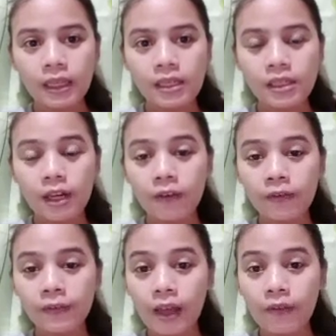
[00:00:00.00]
instead of
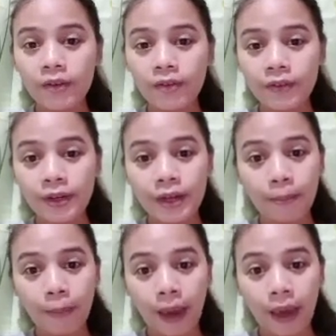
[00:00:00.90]
11:59
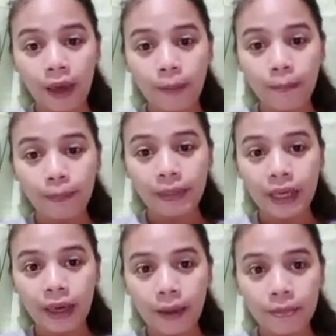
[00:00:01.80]

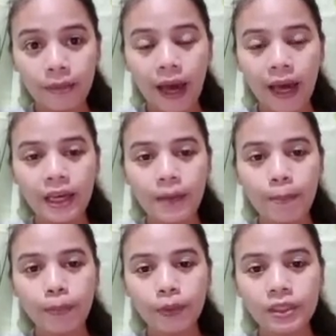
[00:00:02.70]
p.m., I
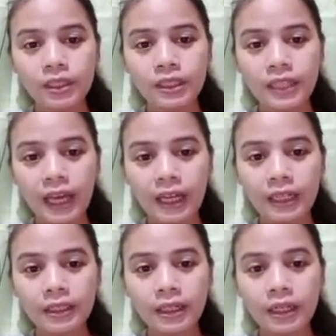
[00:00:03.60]
put 10